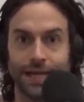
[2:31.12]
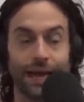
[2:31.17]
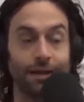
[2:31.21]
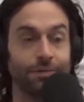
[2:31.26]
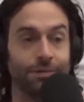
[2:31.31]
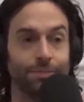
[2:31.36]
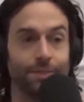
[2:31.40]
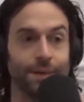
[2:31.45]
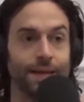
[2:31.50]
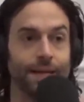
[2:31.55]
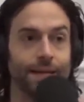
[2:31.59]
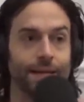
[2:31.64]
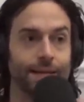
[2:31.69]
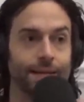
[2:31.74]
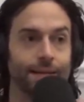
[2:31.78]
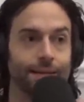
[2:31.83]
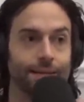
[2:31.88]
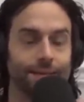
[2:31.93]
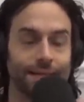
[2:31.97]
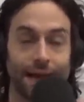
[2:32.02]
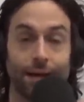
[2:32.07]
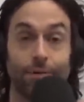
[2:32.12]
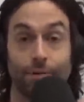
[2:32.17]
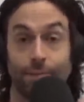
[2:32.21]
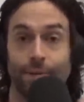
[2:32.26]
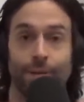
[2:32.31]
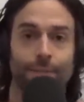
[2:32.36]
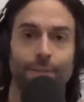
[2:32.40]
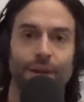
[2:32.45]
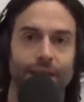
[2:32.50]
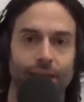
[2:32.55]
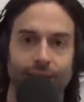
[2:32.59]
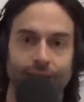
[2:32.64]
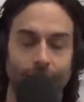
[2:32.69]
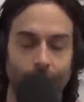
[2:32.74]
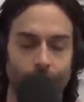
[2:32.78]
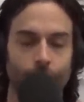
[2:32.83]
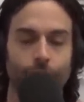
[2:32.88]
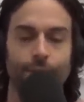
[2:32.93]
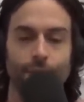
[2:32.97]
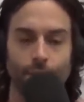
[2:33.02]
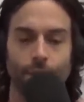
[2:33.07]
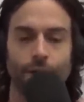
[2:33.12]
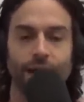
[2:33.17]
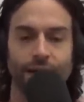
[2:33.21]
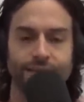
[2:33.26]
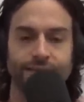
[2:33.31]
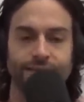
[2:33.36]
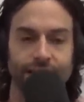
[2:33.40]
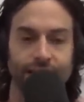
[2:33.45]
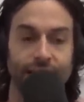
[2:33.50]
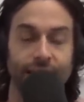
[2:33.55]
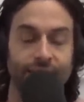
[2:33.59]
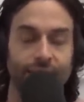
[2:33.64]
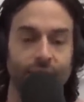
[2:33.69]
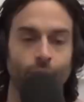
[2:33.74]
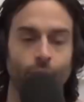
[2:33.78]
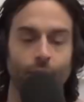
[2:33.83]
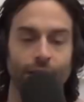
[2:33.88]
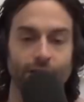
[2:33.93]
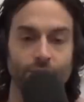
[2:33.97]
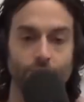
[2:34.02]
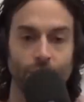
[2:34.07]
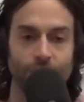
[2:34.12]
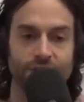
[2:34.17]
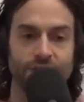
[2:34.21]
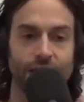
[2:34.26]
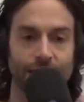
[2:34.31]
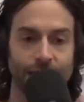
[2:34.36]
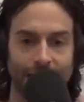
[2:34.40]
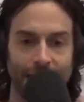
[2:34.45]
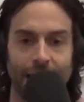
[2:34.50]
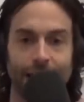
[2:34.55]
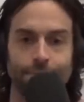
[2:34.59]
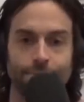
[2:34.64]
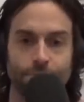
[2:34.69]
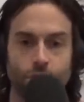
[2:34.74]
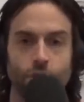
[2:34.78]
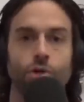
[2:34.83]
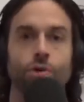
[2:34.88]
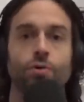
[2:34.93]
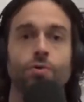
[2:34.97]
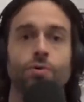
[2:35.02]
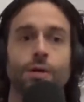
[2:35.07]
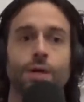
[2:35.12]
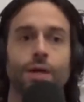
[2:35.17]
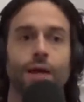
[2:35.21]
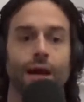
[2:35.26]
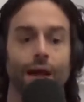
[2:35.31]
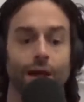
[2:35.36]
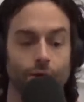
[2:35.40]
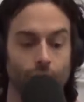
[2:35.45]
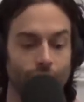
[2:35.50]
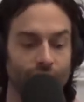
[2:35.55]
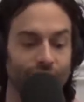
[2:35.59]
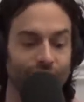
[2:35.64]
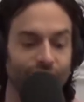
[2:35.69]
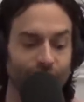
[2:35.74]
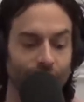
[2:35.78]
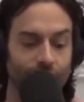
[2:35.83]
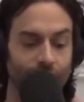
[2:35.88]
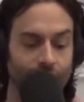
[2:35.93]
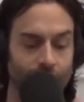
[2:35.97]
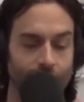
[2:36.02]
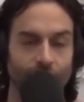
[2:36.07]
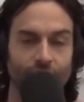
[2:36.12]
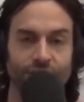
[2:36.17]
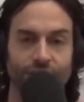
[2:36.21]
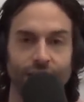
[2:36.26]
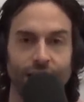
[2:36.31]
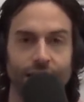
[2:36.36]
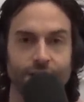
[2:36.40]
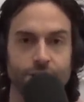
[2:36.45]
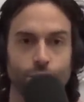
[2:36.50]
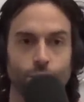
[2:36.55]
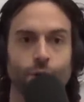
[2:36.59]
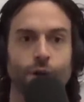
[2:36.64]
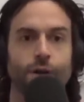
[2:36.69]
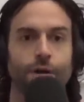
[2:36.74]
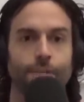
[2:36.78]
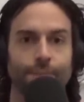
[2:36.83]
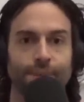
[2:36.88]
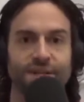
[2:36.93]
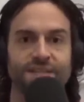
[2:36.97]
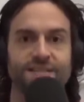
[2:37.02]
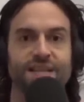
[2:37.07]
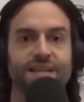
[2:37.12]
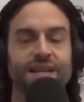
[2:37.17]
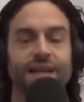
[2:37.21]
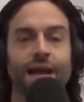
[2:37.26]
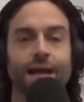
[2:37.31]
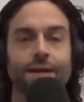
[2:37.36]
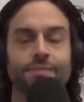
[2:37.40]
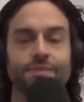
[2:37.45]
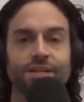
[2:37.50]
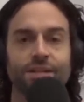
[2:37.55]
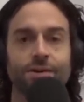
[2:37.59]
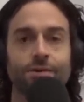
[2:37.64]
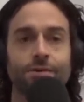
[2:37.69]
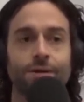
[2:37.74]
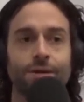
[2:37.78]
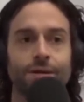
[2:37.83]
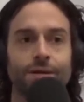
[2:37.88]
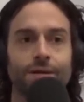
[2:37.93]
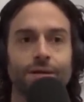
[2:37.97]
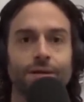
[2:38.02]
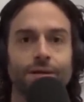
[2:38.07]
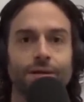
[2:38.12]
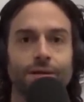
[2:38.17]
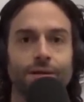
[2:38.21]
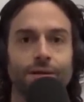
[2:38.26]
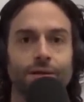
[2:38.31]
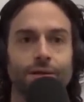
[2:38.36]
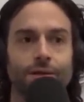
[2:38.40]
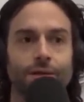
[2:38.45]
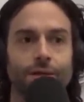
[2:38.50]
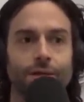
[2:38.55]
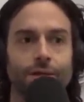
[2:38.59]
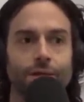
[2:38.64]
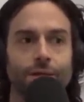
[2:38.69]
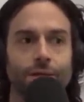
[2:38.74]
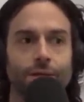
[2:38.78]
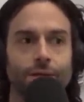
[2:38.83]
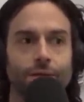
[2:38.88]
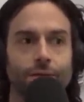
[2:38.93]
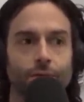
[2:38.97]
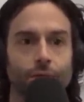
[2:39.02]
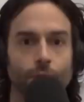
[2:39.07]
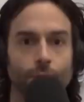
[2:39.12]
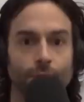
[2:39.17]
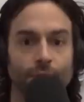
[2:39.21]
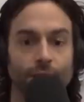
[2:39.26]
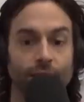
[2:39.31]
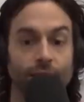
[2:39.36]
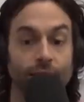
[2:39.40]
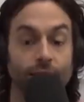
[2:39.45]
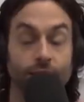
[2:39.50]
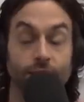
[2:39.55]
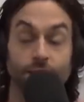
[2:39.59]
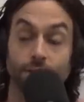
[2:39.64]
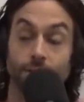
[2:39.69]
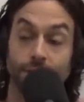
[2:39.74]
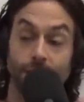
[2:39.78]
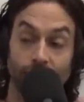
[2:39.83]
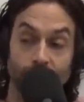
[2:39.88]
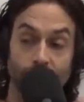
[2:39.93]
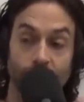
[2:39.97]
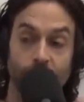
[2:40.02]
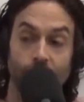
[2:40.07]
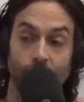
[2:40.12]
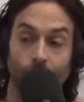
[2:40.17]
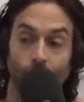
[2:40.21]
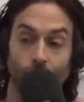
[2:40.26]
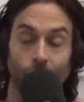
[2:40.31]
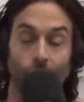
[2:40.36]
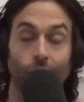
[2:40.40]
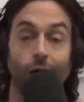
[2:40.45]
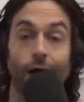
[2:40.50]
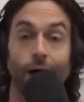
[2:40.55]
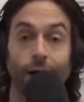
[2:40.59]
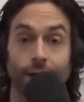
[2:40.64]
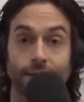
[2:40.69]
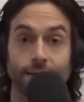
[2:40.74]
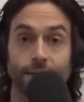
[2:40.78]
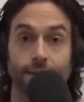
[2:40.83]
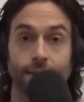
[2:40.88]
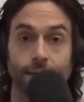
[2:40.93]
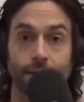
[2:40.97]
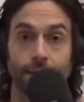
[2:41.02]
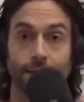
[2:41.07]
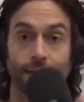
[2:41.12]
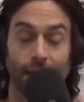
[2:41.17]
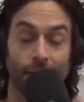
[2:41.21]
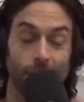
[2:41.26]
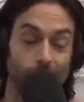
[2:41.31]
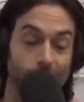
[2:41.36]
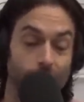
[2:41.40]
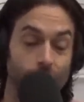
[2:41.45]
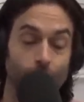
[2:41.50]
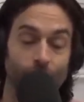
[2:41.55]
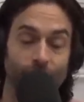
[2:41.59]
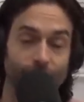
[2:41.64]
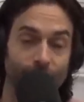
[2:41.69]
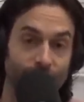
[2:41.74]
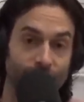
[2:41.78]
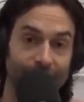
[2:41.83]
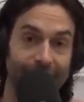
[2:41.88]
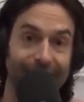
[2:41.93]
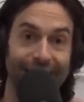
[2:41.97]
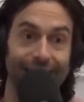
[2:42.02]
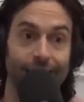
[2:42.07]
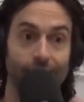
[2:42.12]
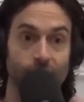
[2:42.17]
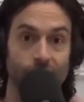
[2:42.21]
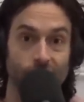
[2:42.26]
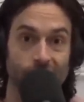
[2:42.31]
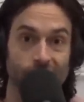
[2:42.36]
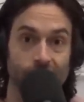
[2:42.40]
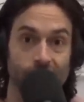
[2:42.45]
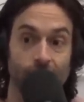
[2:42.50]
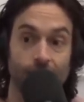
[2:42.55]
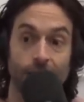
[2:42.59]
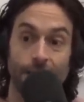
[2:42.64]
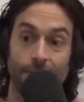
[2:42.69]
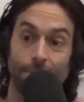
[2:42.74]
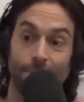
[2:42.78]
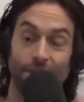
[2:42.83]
That would be me. That would be what I did. And then once I came to and all the fucking other guys who were complicit came to, we'd be like, dude, that shit rocked. That was one for the ages.